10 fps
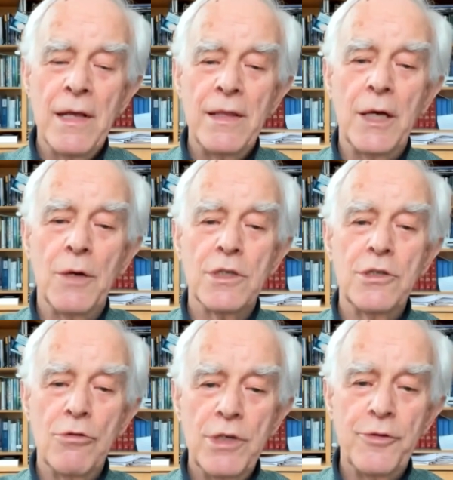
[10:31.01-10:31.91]
There was
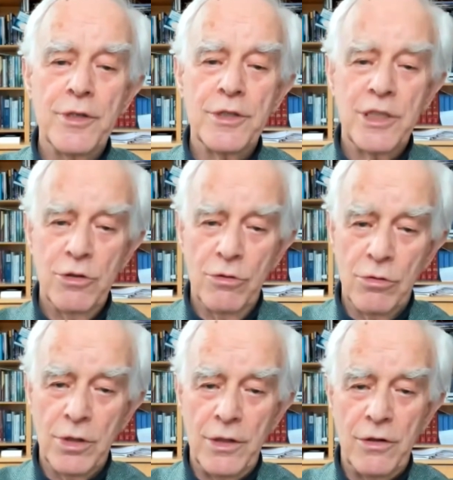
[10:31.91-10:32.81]
no difference at
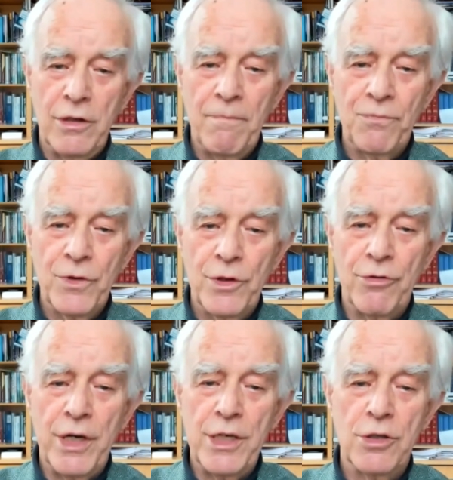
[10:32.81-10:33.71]
all in the
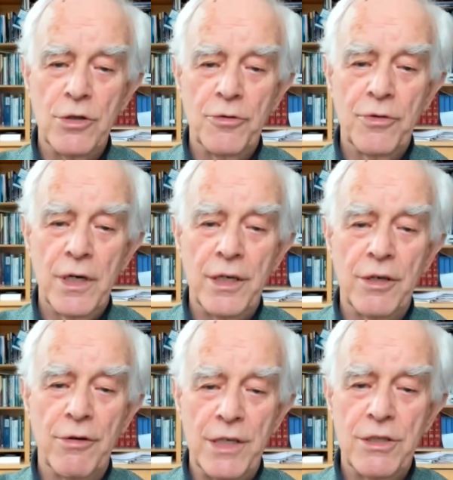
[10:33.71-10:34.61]
duration of
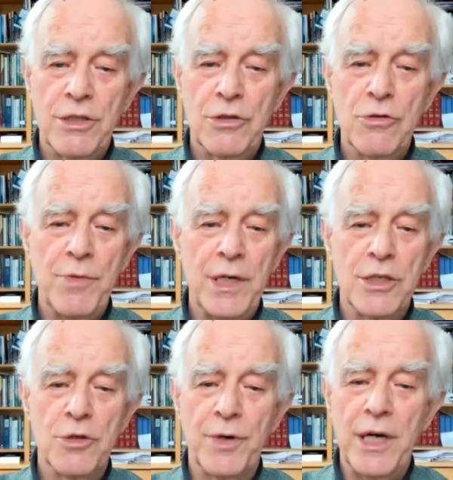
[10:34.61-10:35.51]
cardiac arrest, two
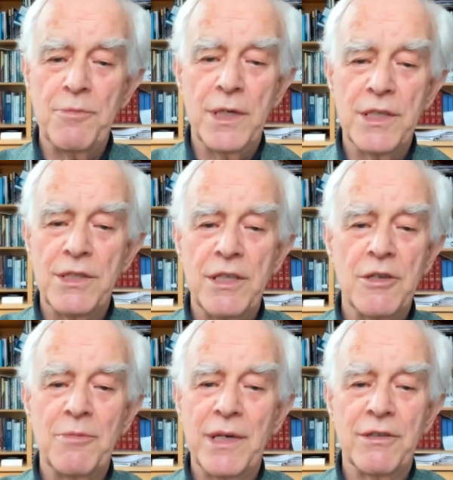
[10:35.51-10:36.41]
minutes or eight minutes
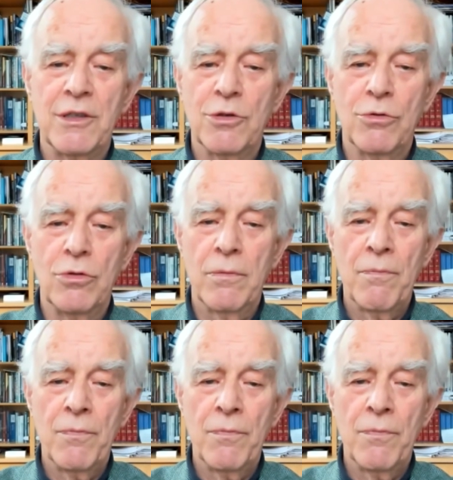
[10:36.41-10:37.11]
didn't matter at all.